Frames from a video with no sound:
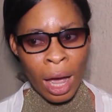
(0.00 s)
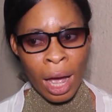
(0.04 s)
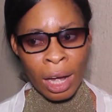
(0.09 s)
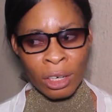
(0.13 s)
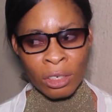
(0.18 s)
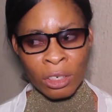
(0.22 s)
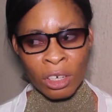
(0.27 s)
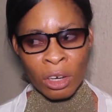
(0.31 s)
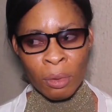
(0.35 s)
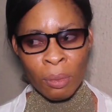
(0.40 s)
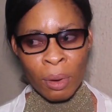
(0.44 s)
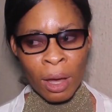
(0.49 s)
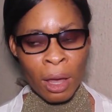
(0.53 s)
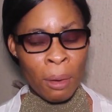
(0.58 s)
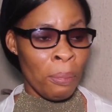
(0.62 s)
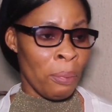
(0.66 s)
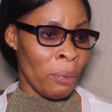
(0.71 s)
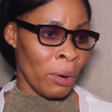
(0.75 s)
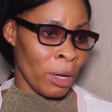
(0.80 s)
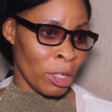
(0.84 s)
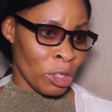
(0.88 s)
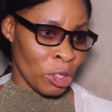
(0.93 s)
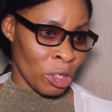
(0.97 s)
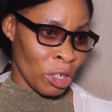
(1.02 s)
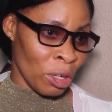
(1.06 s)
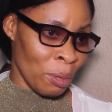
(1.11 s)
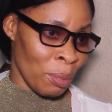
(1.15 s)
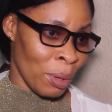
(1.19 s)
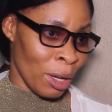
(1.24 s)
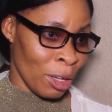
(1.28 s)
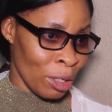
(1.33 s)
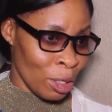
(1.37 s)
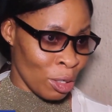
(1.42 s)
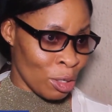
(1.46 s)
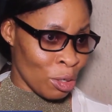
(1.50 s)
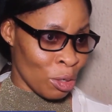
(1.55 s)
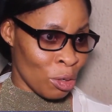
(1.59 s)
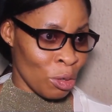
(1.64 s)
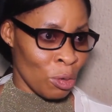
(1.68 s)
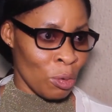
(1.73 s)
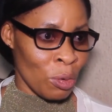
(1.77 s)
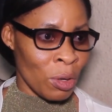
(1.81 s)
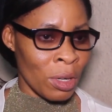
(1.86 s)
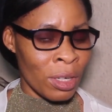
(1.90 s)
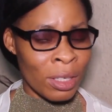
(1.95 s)
actually my impression about the
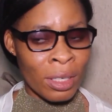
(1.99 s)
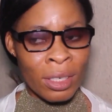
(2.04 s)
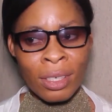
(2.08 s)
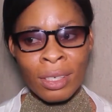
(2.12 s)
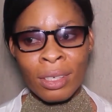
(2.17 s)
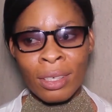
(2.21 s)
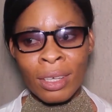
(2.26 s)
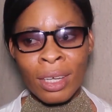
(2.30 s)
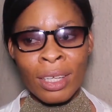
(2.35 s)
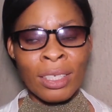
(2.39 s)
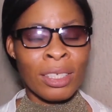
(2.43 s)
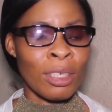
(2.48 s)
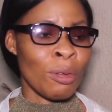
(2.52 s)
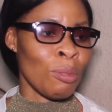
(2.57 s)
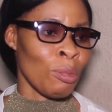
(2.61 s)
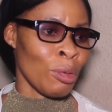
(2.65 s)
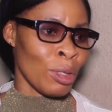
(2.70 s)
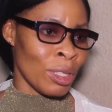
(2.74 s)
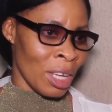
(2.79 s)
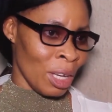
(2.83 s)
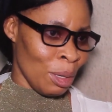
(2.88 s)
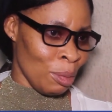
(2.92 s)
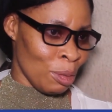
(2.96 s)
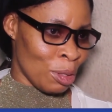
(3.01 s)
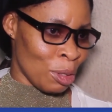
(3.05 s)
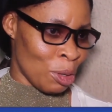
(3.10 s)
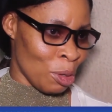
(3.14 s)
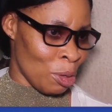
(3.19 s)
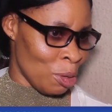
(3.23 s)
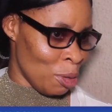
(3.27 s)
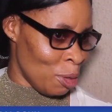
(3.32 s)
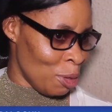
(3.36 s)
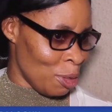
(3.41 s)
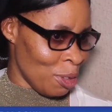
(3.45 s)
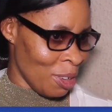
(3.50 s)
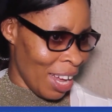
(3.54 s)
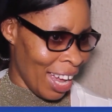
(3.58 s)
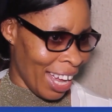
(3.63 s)
school was it's a Muslim school